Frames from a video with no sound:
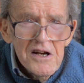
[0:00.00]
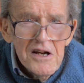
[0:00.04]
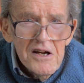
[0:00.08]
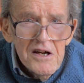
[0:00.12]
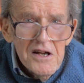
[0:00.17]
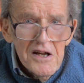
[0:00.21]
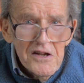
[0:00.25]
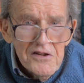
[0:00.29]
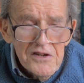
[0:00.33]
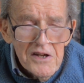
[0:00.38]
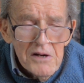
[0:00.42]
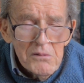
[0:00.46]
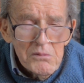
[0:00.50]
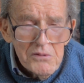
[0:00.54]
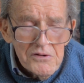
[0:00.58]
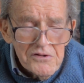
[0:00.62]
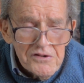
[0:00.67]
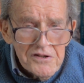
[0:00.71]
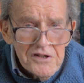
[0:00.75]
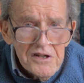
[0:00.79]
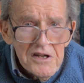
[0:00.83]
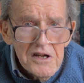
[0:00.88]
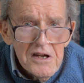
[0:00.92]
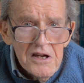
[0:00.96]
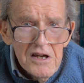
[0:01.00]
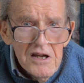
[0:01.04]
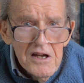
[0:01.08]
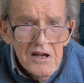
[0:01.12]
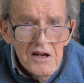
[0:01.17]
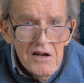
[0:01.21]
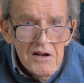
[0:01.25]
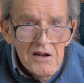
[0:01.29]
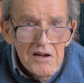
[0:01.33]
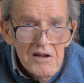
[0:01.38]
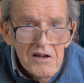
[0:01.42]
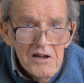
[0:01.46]
And that was the
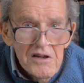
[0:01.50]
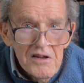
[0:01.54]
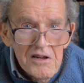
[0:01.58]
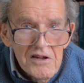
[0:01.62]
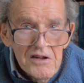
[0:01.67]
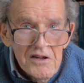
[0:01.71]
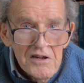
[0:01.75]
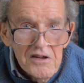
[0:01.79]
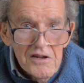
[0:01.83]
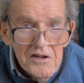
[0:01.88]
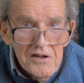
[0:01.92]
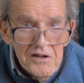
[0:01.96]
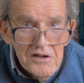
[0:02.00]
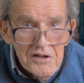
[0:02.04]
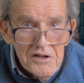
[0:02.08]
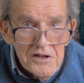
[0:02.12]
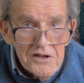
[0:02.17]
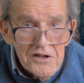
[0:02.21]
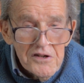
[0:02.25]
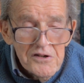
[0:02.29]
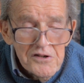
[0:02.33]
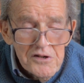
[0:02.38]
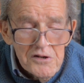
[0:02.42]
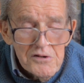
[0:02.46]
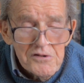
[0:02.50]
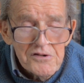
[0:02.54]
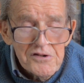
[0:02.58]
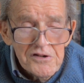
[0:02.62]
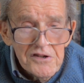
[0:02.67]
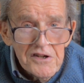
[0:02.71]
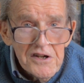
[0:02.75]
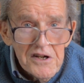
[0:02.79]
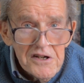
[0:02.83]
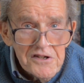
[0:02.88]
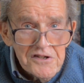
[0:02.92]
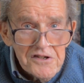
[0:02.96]
notion
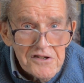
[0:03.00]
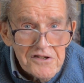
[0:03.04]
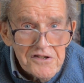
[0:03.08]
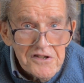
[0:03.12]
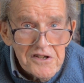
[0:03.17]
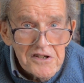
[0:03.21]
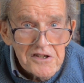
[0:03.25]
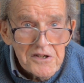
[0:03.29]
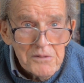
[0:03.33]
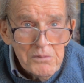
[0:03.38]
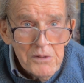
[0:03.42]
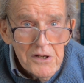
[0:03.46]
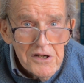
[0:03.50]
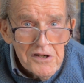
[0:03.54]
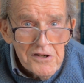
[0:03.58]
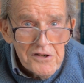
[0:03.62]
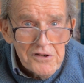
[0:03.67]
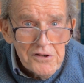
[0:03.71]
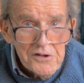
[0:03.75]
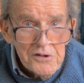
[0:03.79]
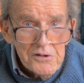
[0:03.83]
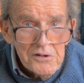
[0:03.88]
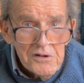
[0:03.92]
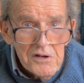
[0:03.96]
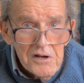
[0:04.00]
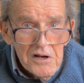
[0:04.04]
that I just explained to you.